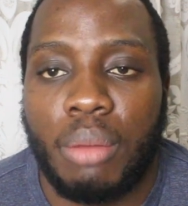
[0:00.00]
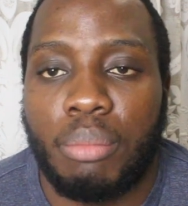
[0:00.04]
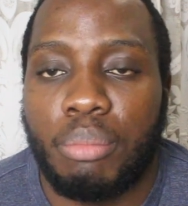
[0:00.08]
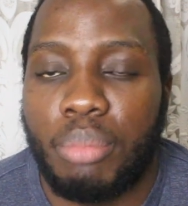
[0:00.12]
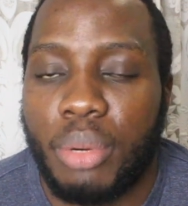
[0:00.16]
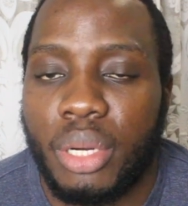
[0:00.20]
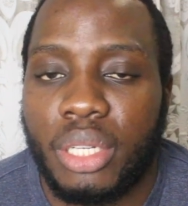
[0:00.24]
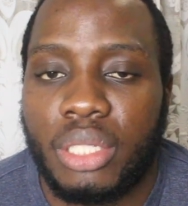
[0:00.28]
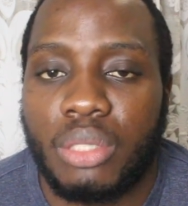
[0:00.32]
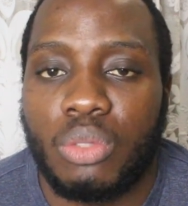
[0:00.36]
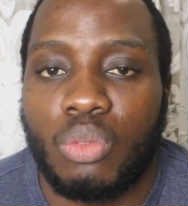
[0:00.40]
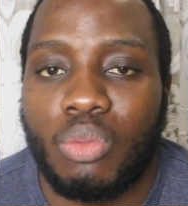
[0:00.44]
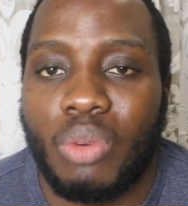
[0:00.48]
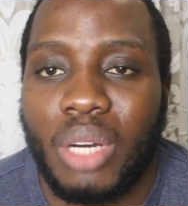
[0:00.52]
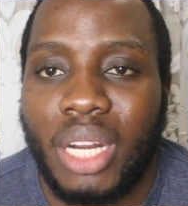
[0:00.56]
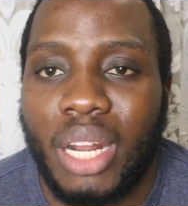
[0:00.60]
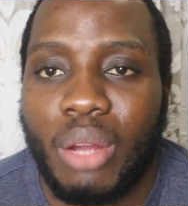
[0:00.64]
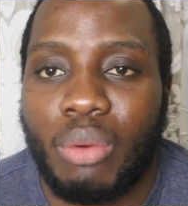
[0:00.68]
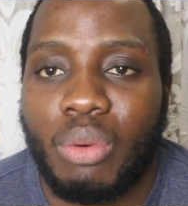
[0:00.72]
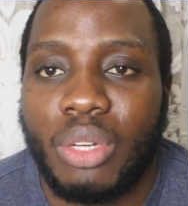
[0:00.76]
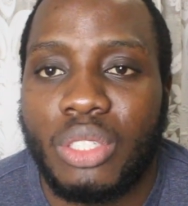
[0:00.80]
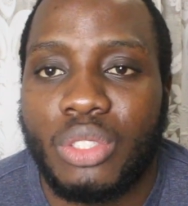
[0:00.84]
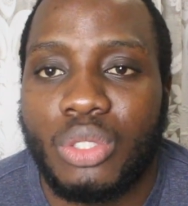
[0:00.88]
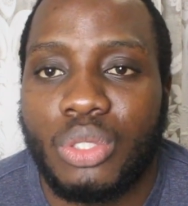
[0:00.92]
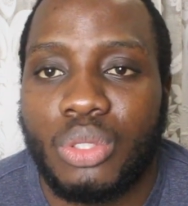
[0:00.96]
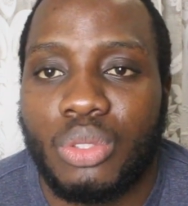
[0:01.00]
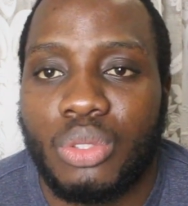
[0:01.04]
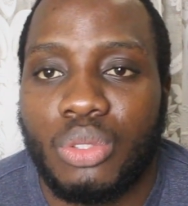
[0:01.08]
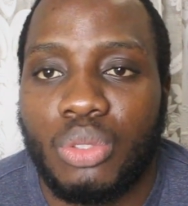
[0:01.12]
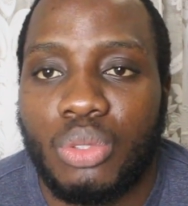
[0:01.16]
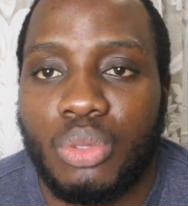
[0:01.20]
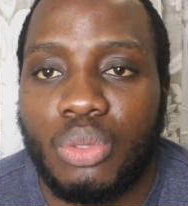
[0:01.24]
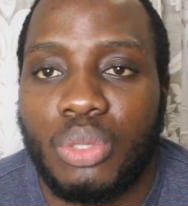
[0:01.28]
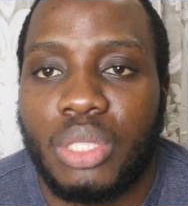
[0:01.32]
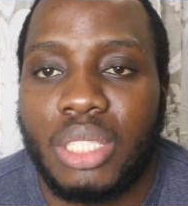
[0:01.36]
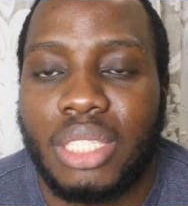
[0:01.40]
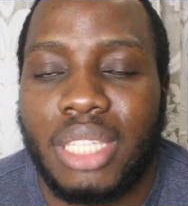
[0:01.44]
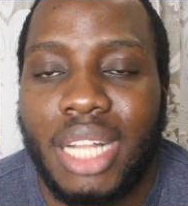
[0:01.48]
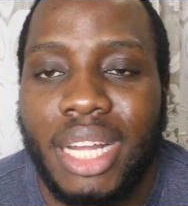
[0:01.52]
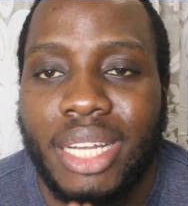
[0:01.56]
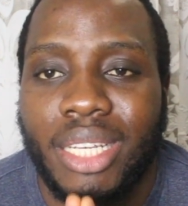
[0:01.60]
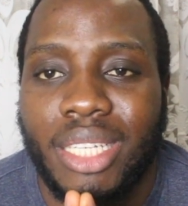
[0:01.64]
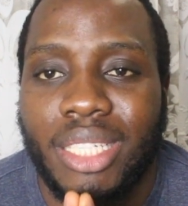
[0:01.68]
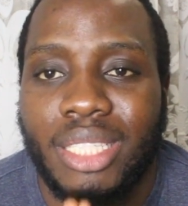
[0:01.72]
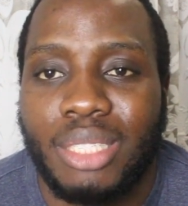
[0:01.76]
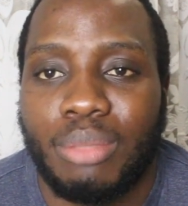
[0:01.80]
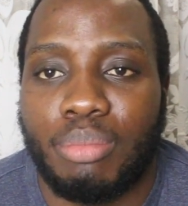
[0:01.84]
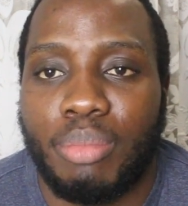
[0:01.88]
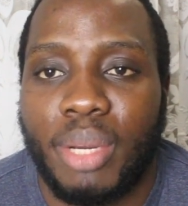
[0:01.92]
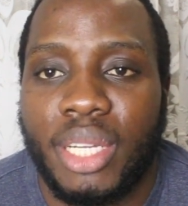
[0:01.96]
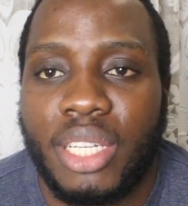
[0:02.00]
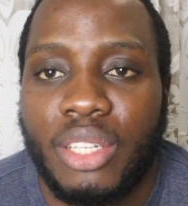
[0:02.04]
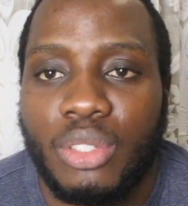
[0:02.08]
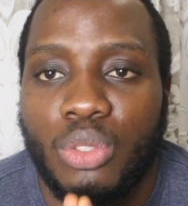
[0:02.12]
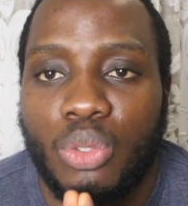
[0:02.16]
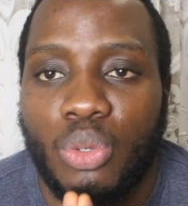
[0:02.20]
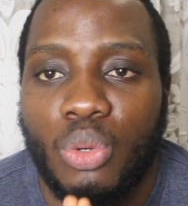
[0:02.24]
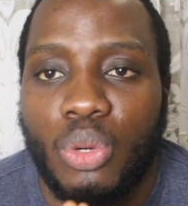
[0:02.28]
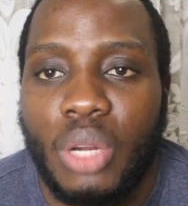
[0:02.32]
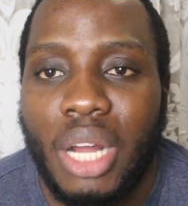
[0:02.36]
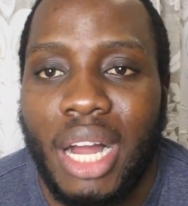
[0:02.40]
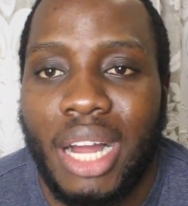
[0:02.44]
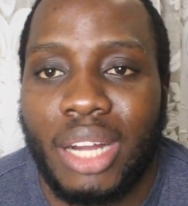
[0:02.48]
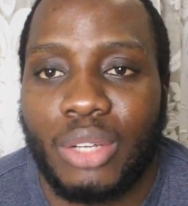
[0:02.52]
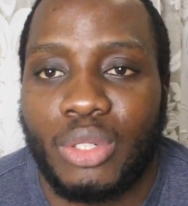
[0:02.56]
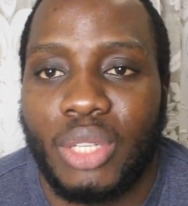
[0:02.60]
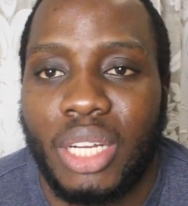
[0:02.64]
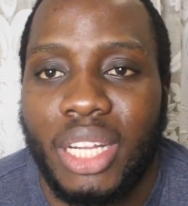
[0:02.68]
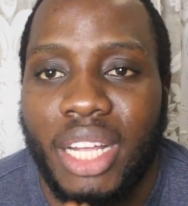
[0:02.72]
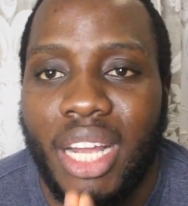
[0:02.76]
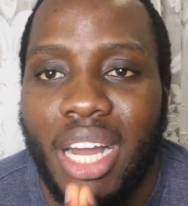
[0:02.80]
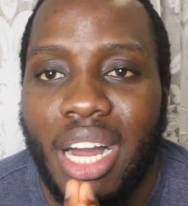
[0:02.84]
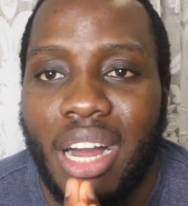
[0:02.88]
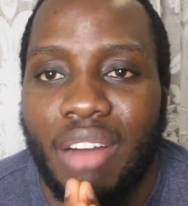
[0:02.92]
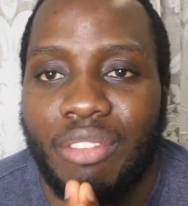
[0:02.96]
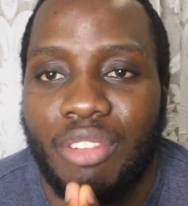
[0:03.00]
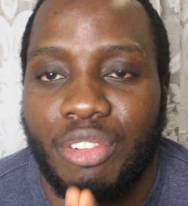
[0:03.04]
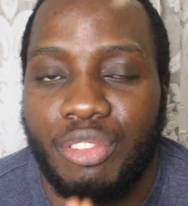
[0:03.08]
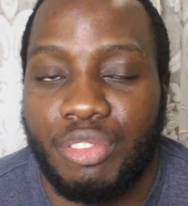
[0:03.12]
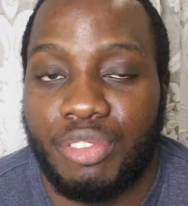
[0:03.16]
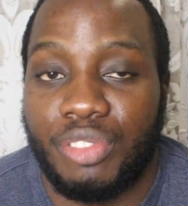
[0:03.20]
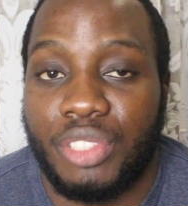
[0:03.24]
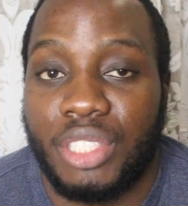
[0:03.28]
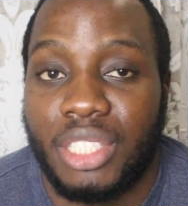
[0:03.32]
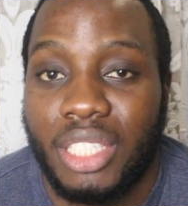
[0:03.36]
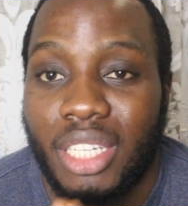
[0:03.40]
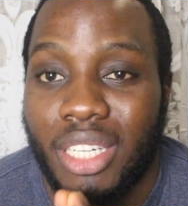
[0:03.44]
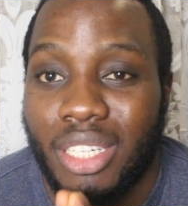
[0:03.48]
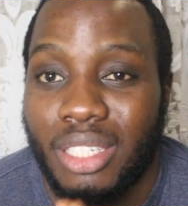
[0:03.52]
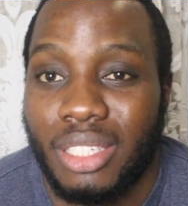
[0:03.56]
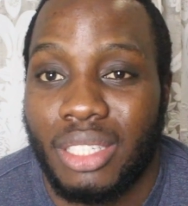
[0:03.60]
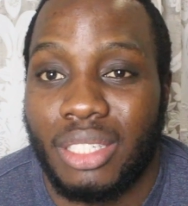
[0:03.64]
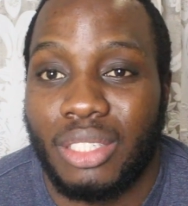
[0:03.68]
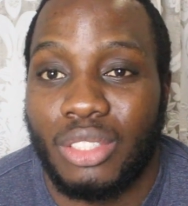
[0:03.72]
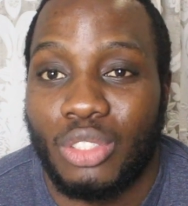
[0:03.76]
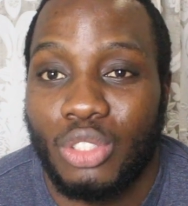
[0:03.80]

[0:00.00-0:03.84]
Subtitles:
But what I want you to do is, like, it's better to actually have a physical